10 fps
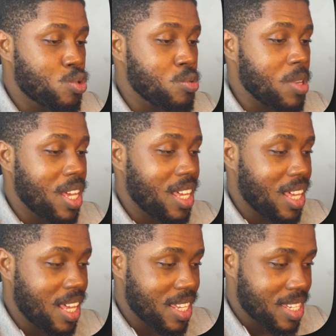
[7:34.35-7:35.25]
to
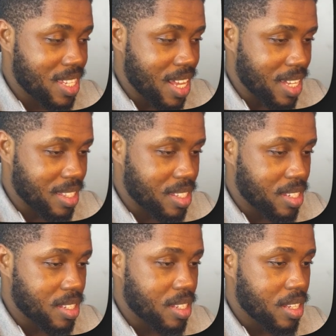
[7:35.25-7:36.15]

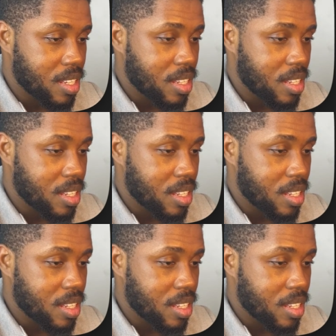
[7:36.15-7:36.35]
instance.